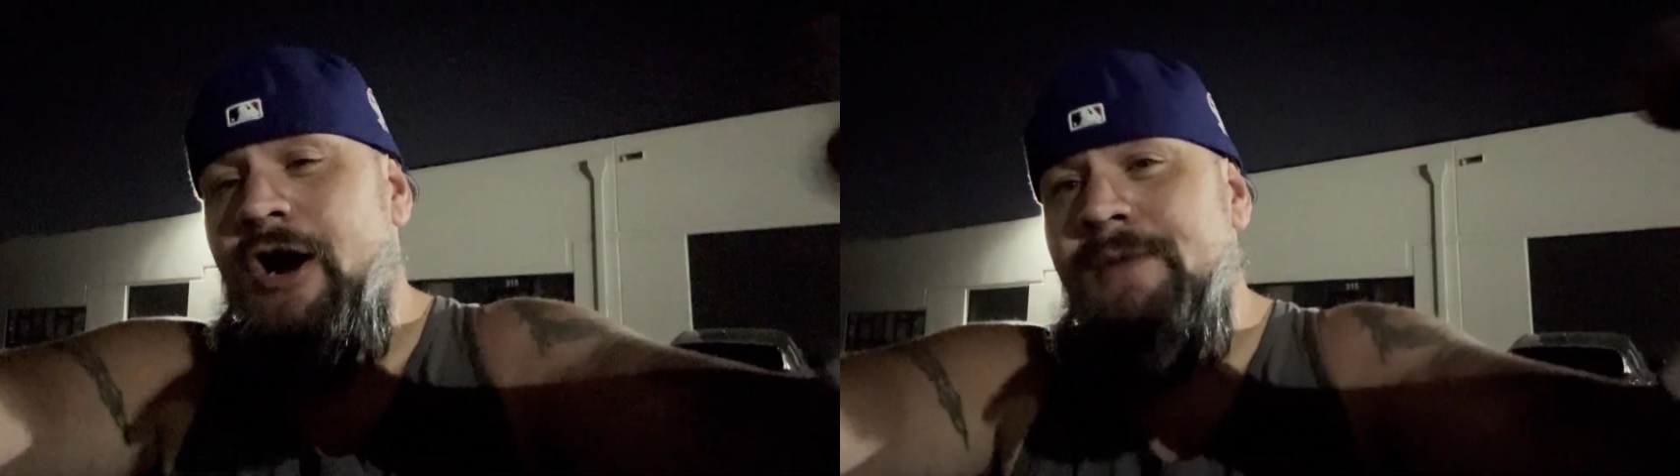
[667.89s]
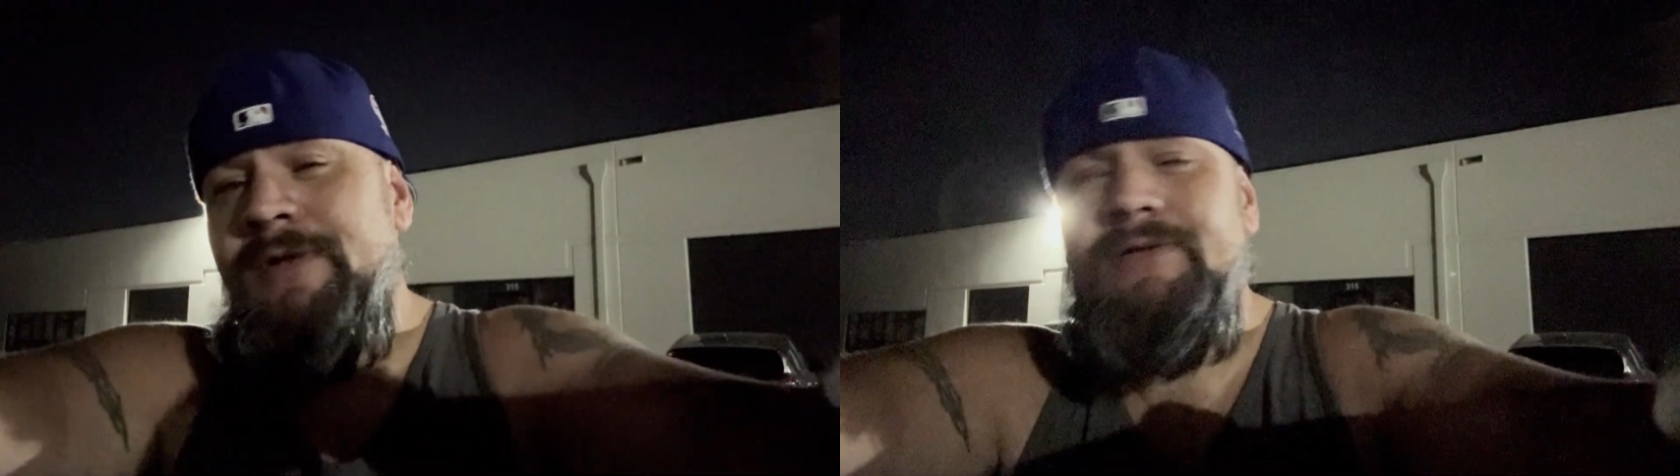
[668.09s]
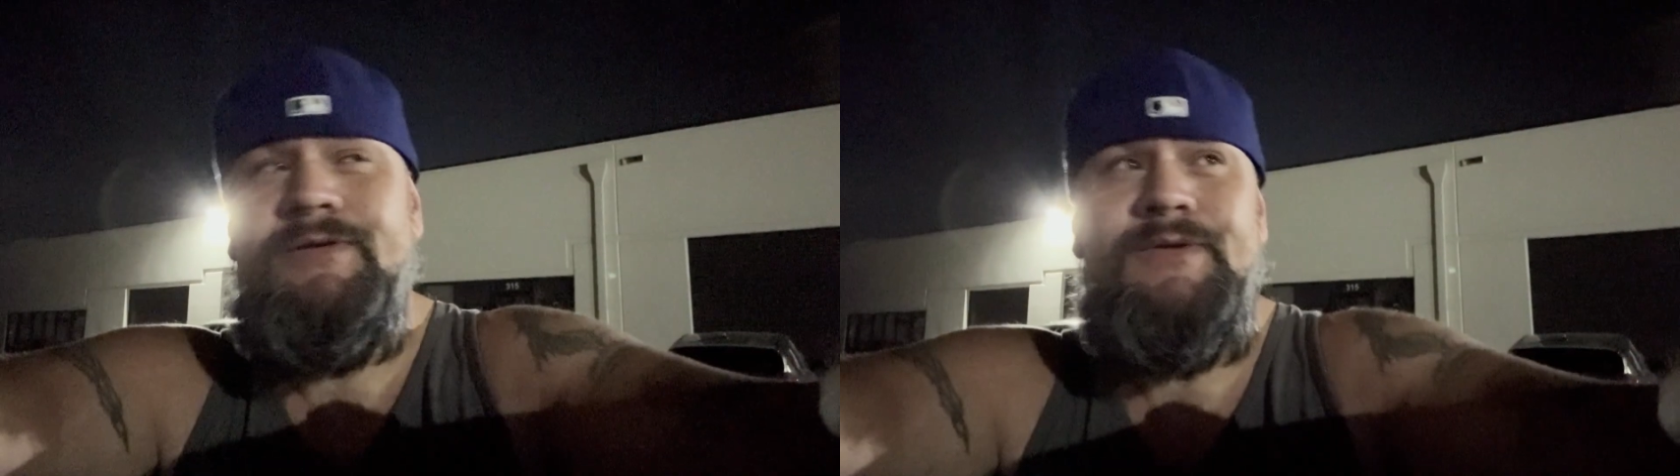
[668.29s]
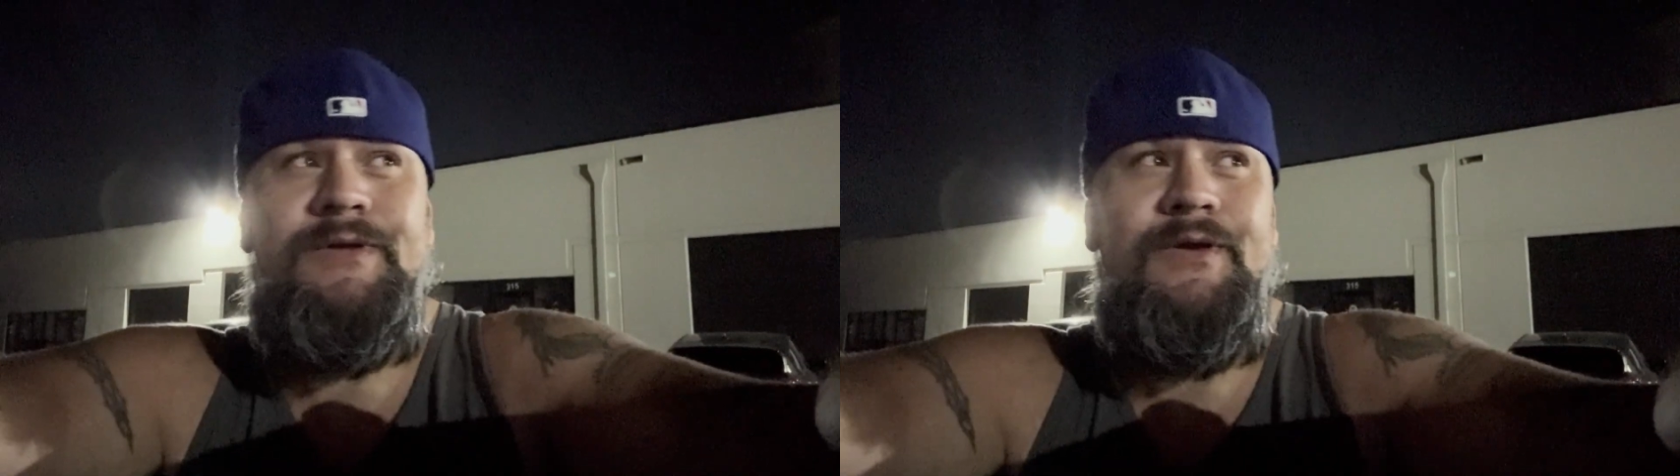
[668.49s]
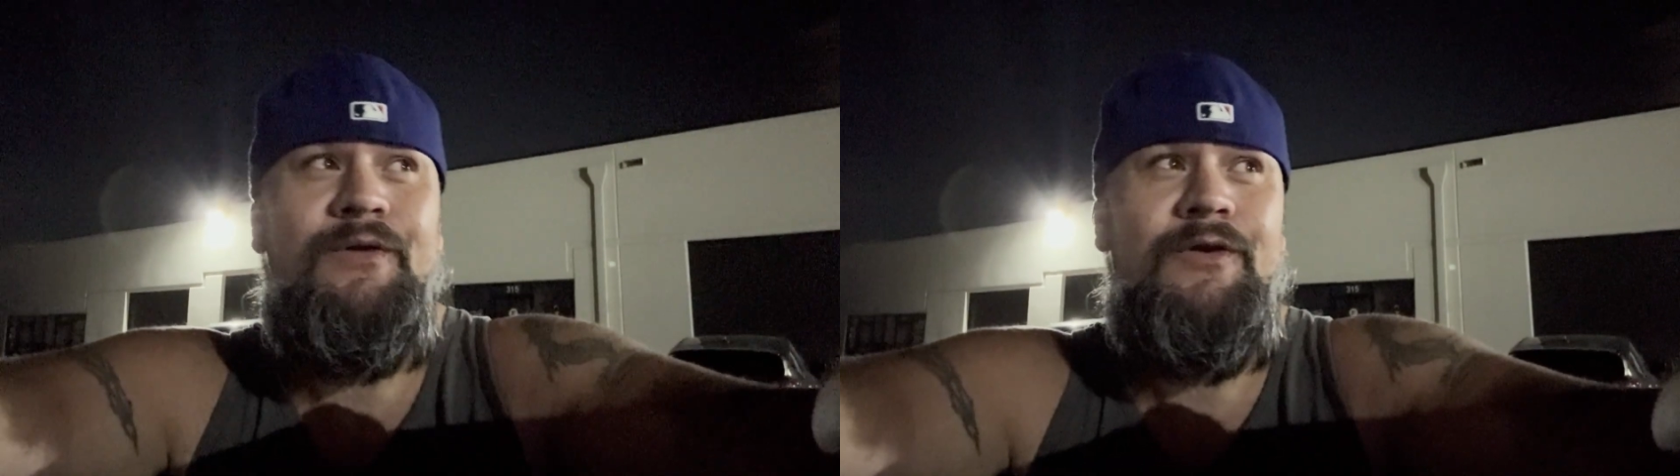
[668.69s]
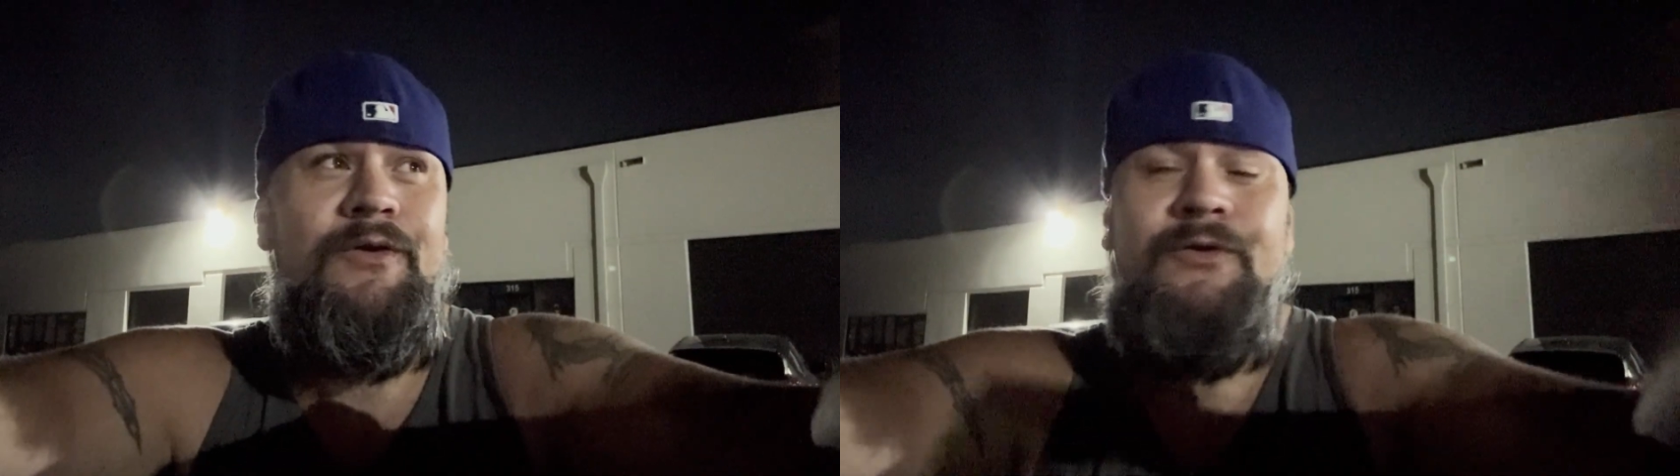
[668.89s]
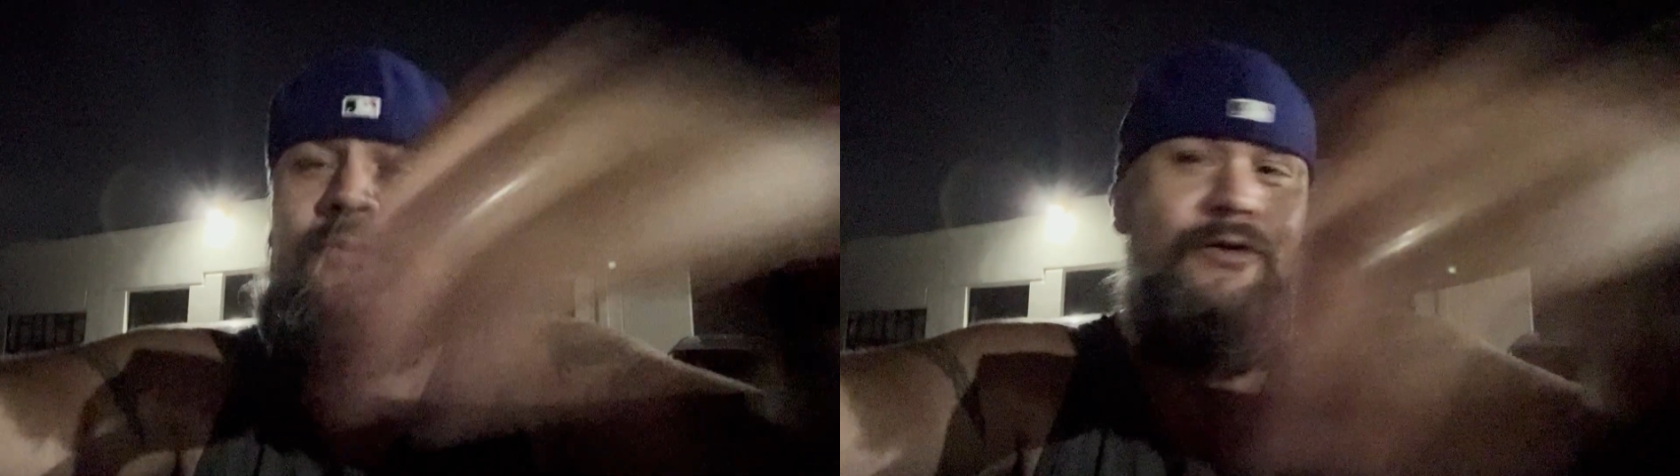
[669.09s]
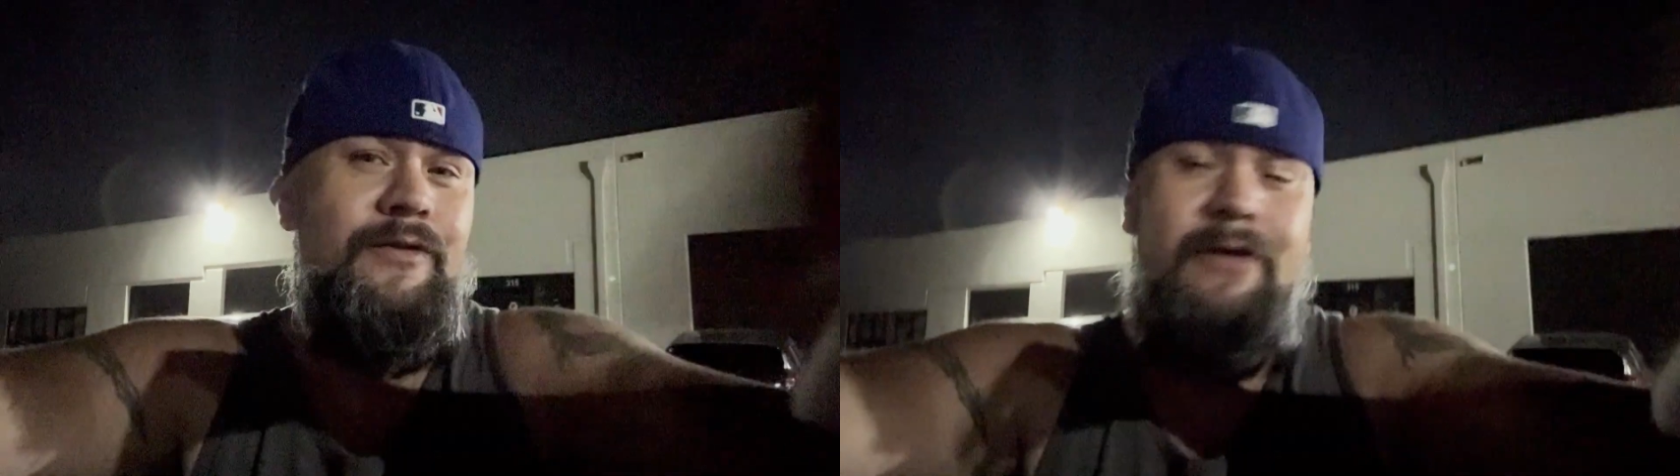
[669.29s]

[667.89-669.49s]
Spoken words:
Armin cold